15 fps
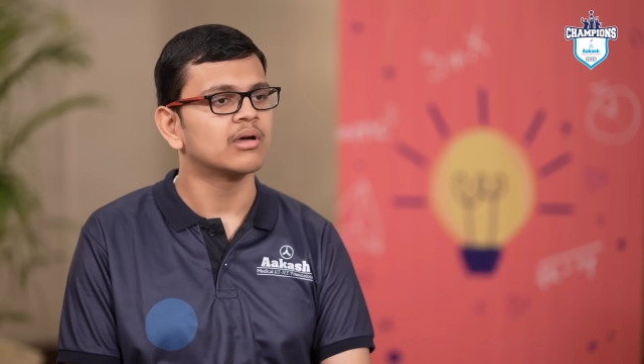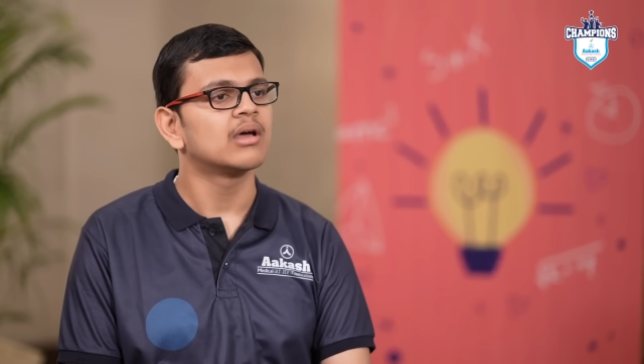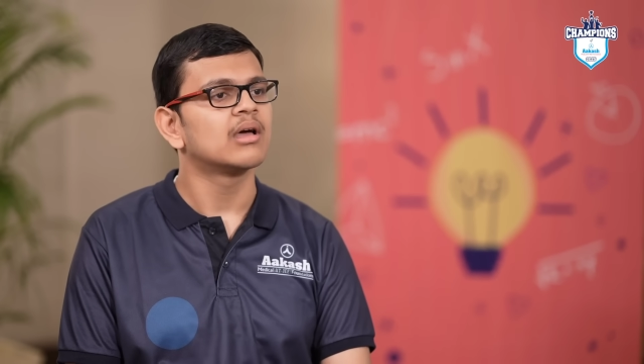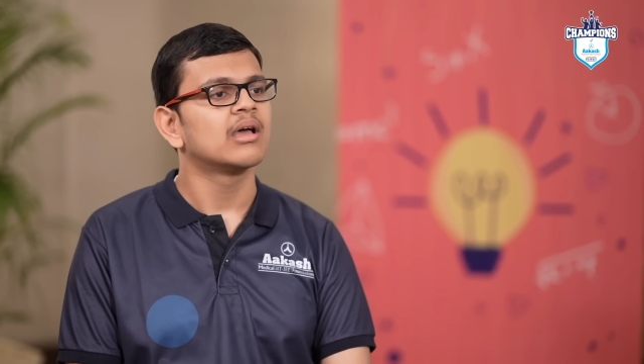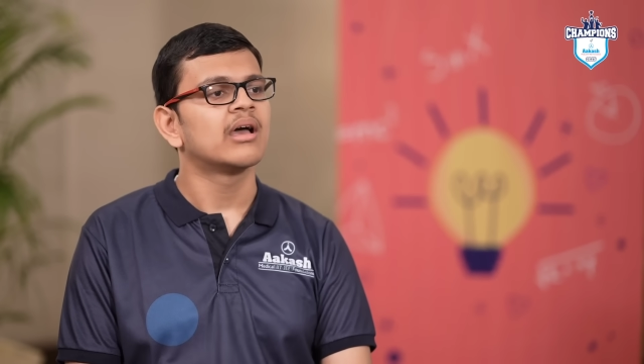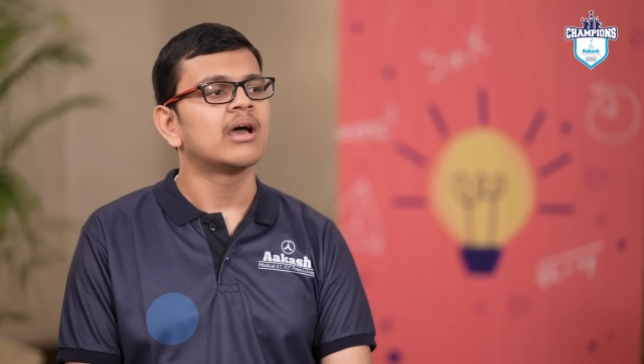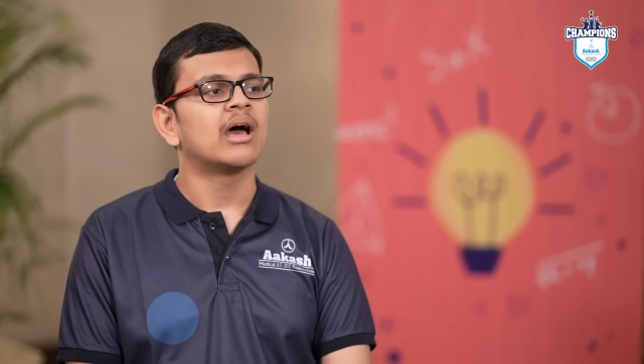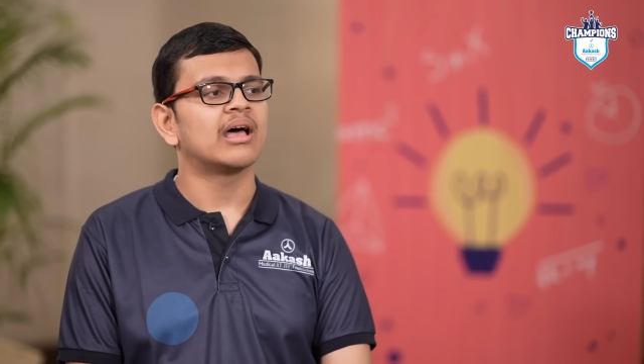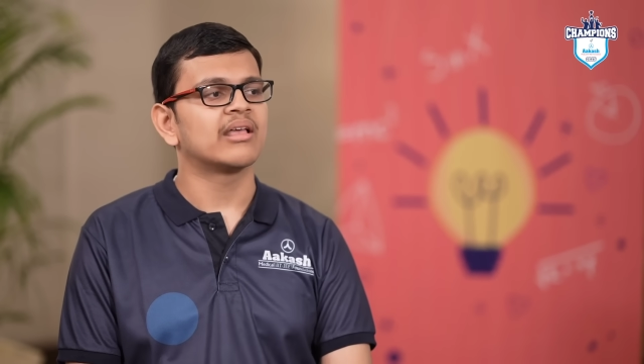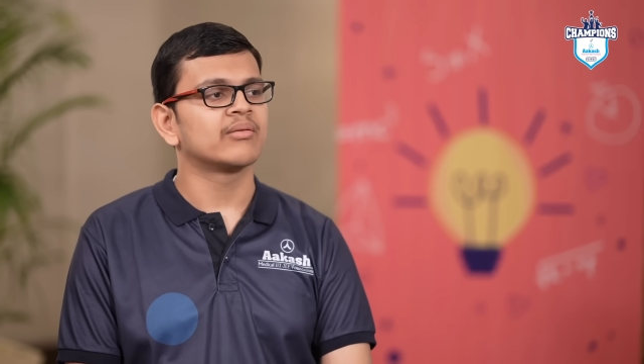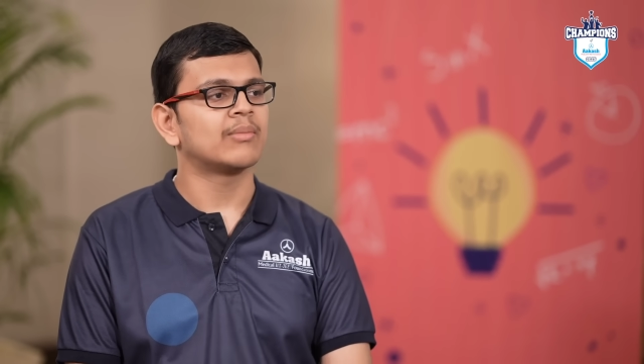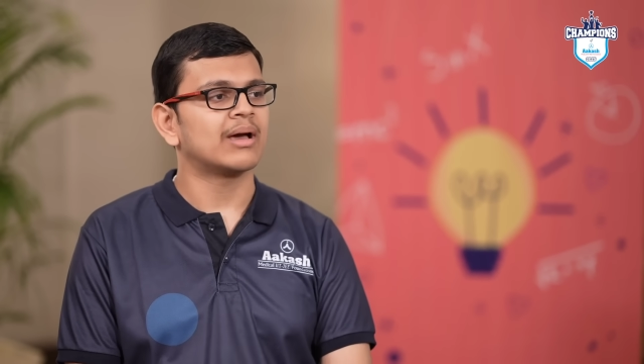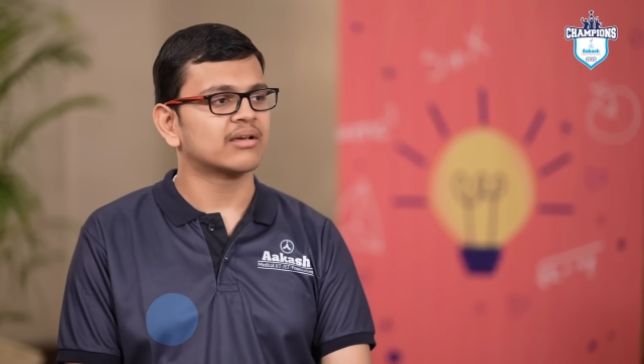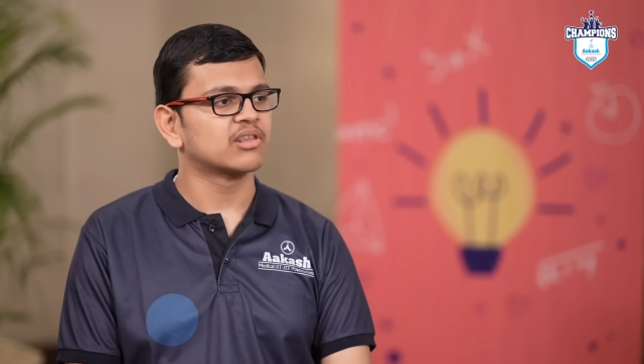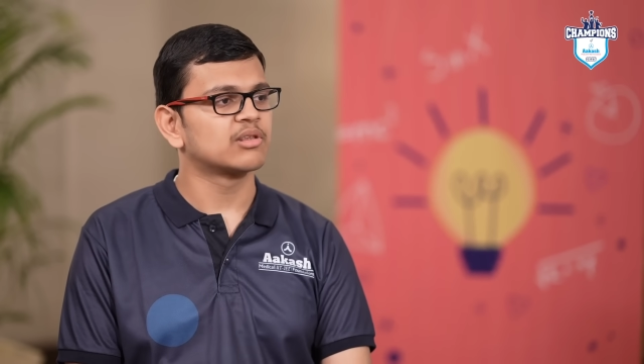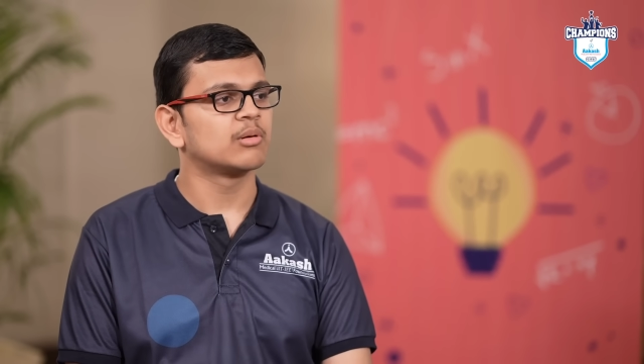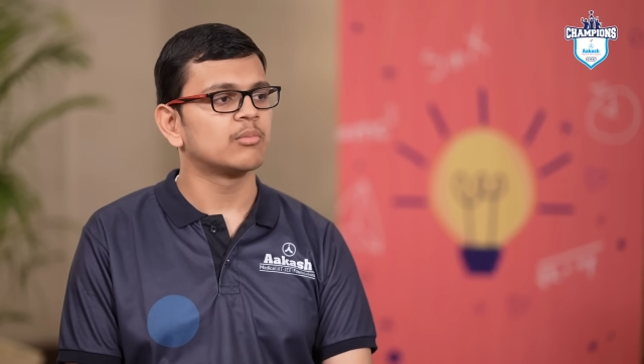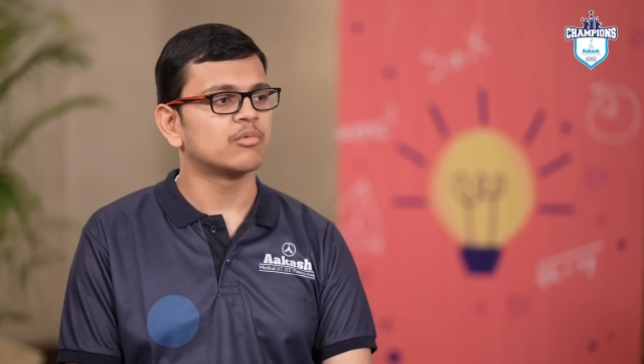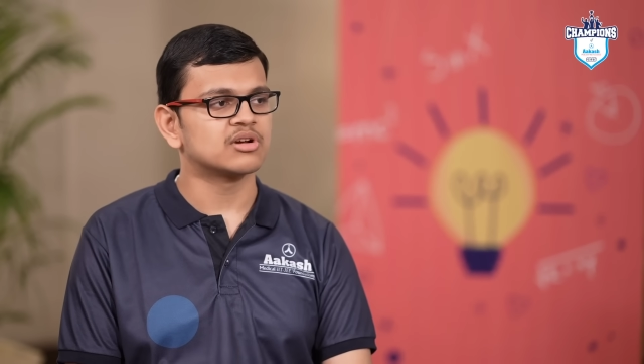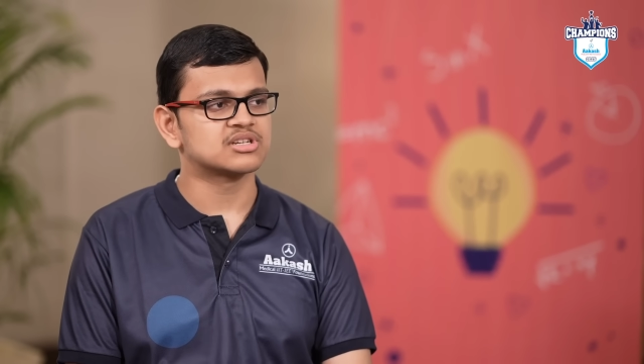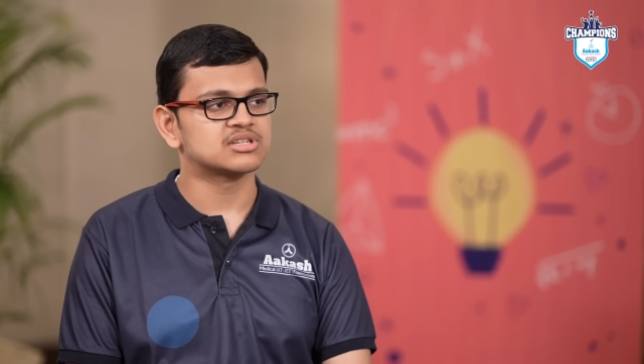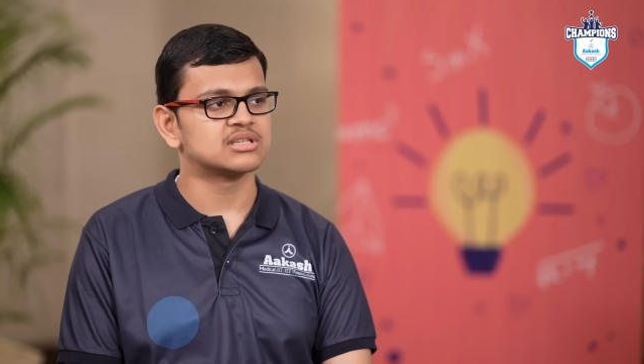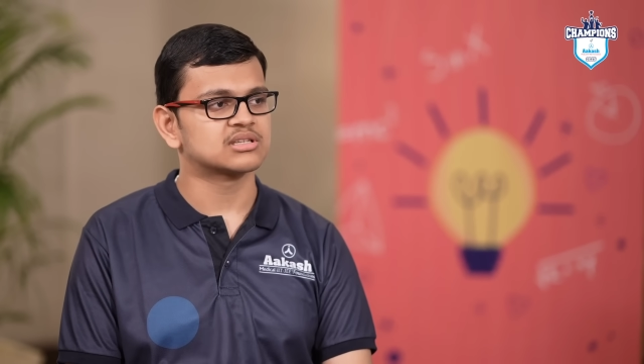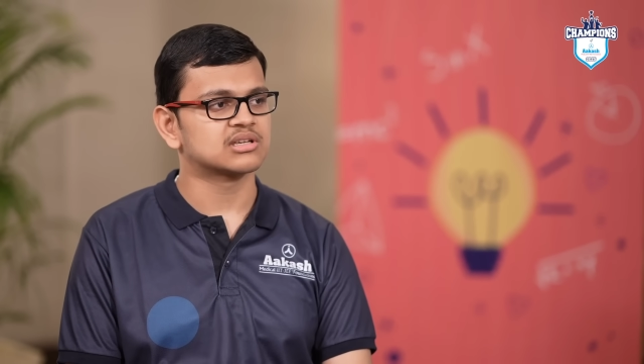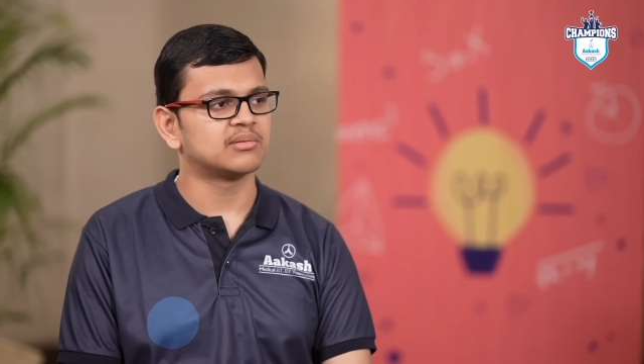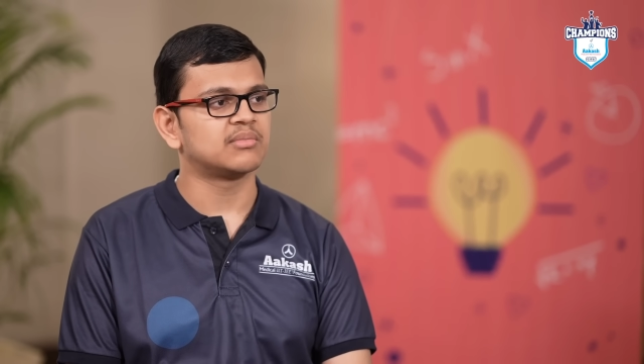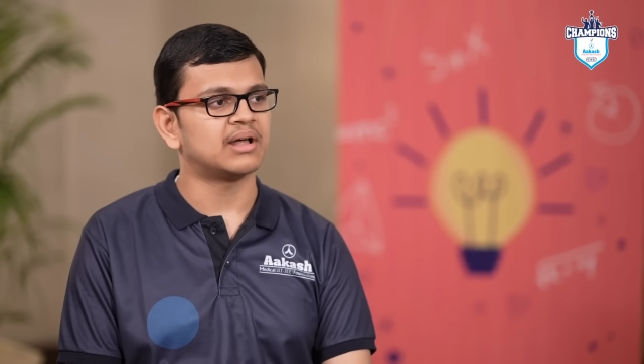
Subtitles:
okay, as maximum questions come